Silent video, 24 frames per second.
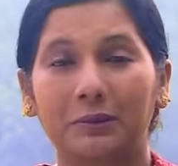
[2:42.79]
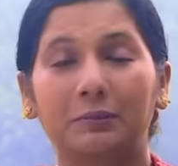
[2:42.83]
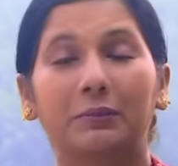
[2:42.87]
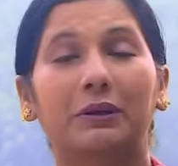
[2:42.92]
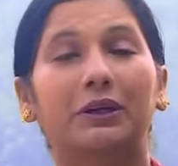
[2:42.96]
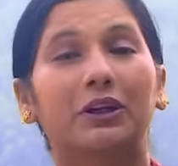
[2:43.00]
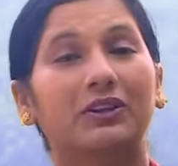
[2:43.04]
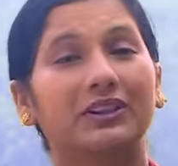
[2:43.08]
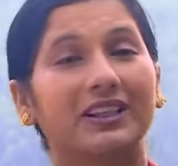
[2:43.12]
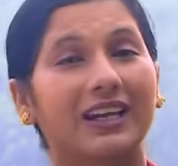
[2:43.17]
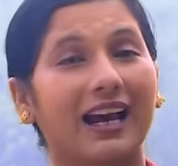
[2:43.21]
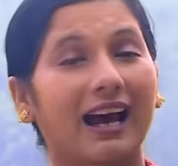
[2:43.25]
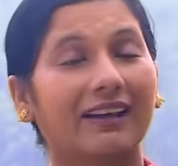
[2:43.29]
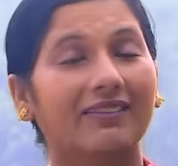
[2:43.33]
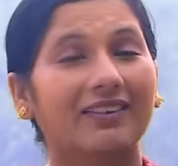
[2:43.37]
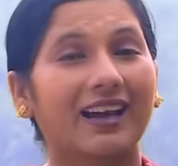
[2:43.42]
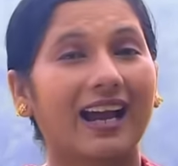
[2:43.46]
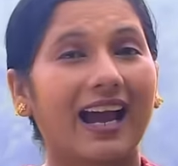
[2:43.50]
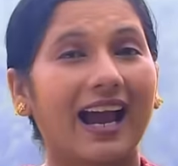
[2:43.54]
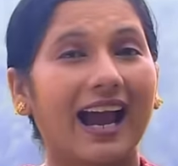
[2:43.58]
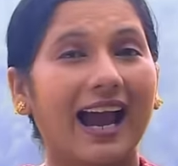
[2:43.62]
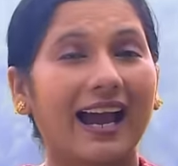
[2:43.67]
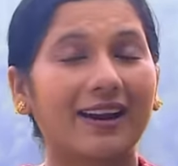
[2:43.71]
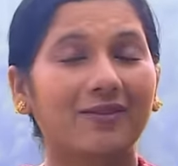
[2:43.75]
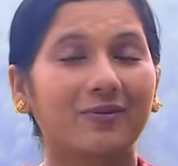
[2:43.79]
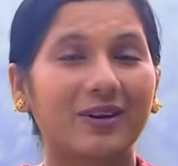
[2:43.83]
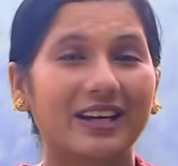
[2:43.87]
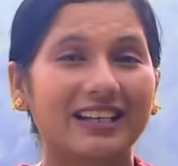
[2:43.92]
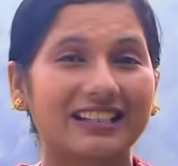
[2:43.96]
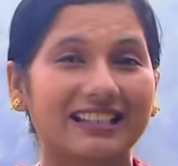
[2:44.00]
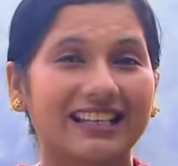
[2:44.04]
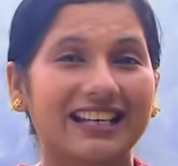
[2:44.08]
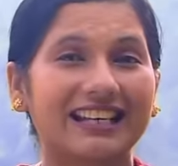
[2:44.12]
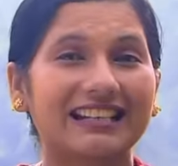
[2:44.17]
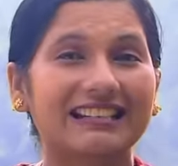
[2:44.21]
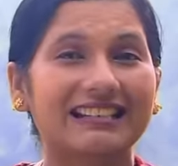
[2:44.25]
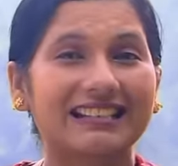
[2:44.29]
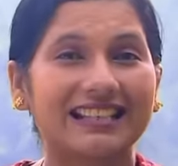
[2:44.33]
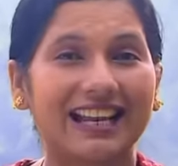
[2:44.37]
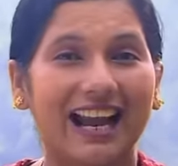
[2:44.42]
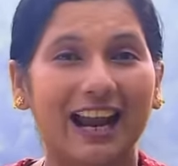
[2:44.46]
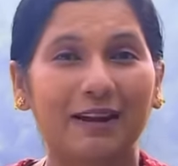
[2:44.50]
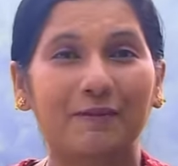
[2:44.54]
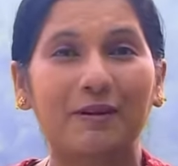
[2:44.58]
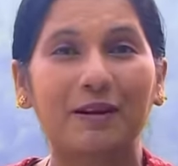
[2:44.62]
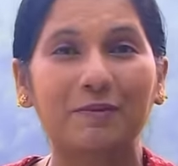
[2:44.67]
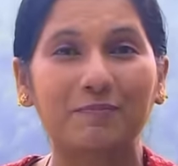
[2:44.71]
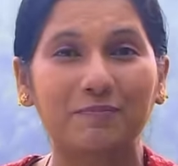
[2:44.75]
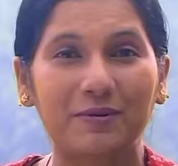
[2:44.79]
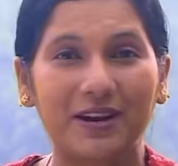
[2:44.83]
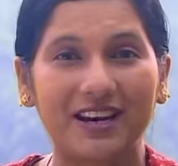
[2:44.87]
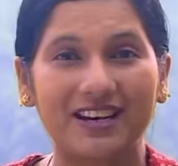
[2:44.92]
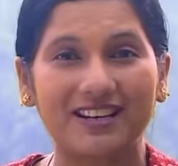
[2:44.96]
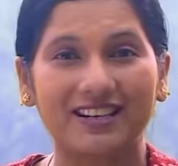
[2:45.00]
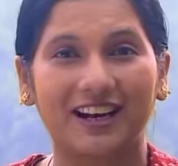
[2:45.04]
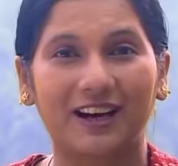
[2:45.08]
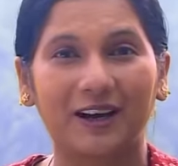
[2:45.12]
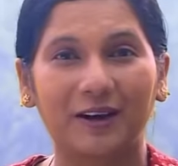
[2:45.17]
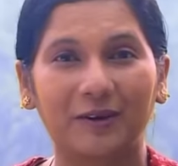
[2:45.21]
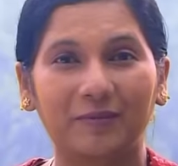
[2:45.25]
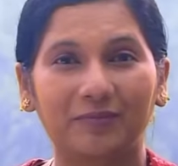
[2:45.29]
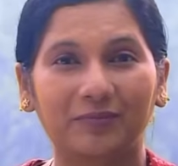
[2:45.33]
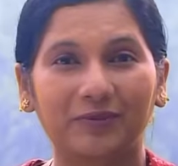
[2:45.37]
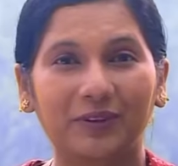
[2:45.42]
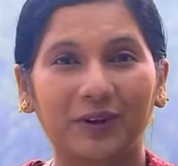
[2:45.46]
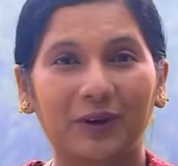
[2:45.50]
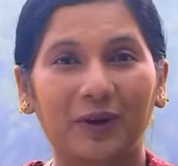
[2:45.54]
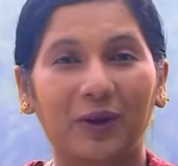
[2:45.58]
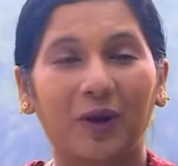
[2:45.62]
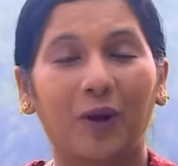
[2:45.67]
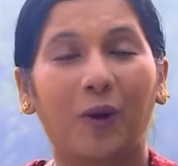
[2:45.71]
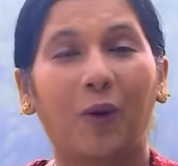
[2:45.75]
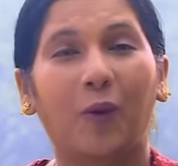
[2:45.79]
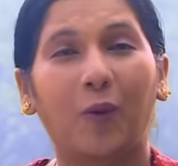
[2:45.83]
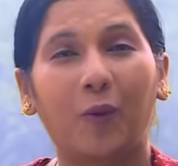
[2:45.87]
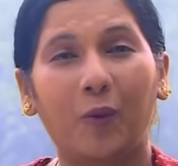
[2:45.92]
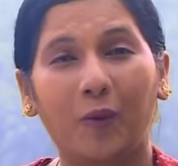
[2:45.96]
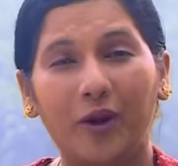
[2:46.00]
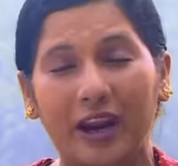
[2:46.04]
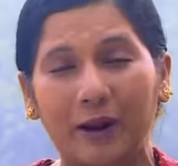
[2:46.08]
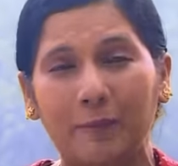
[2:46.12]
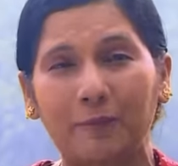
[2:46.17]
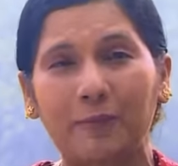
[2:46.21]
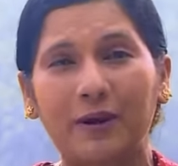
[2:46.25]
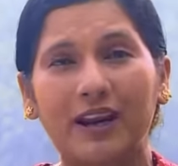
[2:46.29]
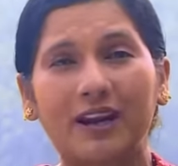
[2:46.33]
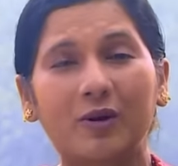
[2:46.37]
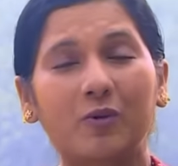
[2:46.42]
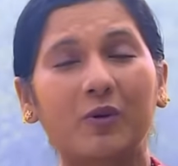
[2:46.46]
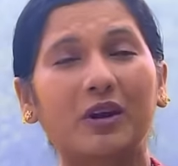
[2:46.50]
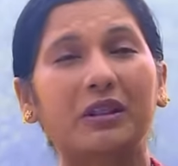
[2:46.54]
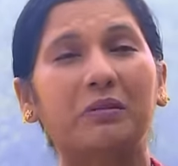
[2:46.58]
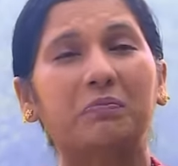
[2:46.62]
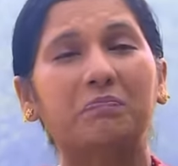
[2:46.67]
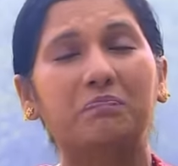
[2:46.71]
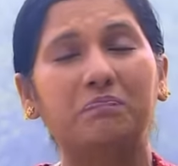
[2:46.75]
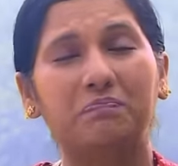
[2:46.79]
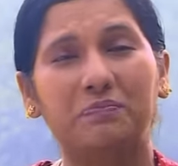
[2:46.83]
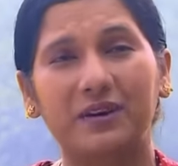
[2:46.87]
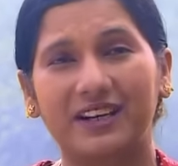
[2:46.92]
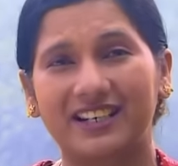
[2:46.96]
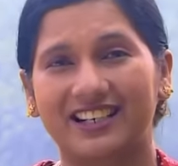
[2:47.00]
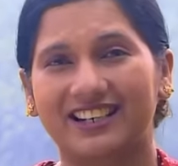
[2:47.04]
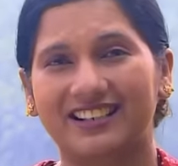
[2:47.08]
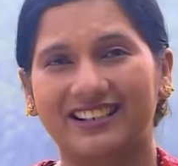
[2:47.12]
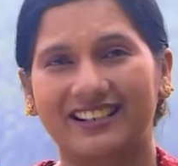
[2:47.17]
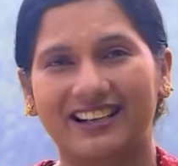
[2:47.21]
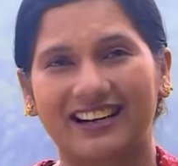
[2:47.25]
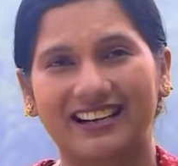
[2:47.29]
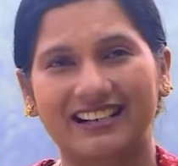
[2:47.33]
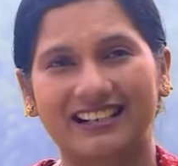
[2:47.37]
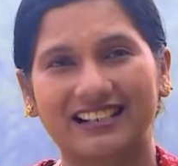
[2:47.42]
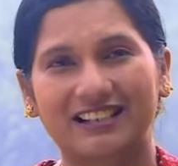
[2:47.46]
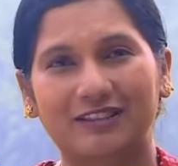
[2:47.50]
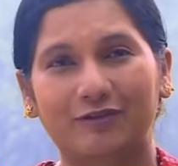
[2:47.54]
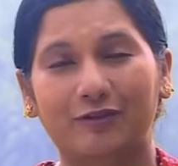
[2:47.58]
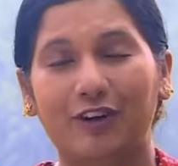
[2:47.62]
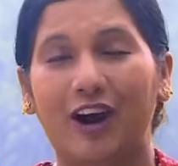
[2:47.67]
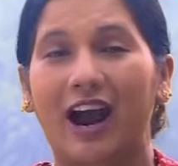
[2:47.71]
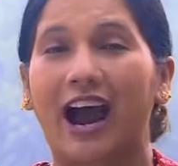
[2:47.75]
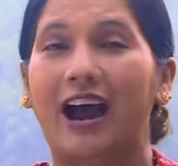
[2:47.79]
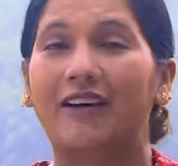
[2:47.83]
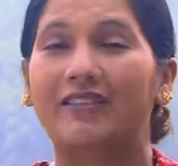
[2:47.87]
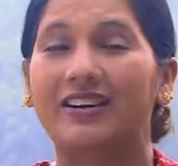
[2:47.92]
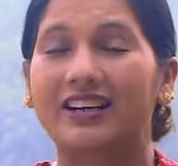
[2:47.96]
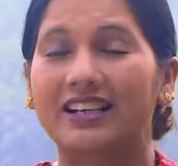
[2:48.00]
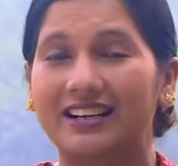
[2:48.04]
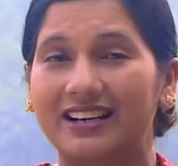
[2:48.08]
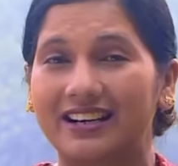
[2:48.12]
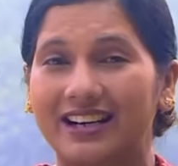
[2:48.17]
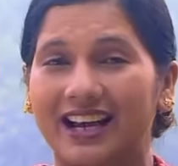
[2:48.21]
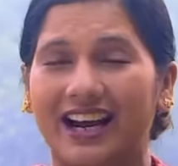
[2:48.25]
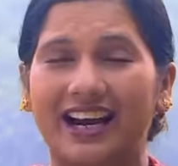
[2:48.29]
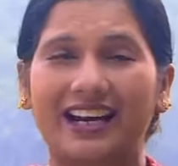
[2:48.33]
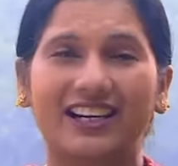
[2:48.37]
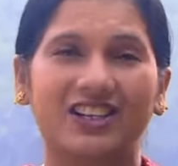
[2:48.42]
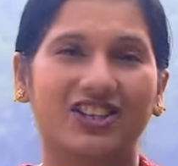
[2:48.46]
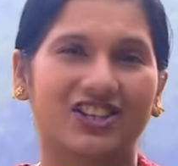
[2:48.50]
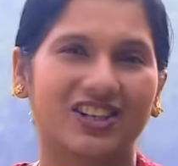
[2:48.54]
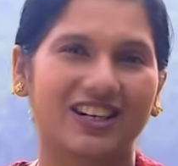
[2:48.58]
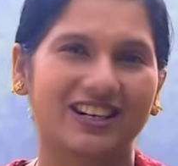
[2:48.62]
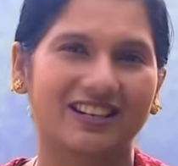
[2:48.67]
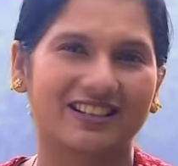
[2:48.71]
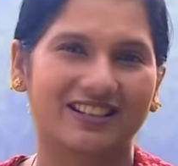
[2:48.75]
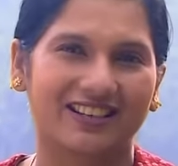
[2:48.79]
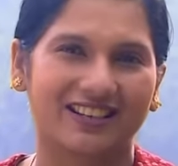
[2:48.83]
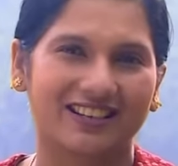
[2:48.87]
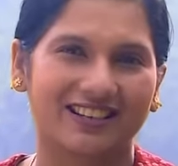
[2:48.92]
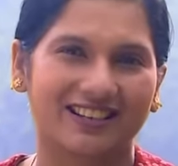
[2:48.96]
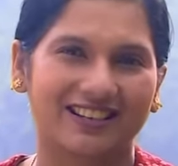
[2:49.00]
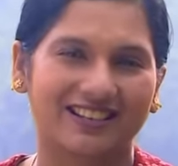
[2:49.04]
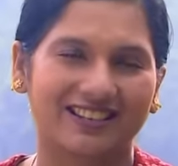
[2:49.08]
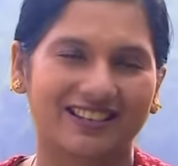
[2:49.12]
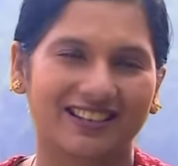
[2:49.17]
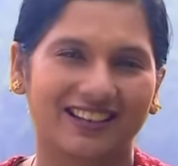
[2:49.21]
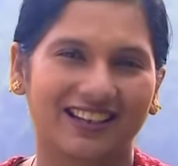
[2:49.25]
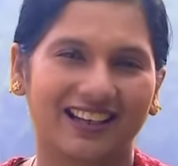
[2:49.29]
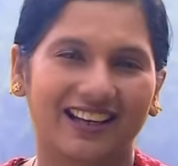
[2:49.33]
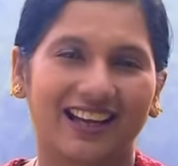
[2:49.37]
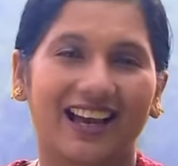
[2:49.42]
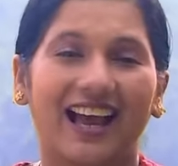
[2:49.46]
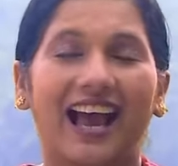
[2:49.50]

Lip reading: But on the other hand, we see Simon Peter weeping with bitterness for having denied Jesus,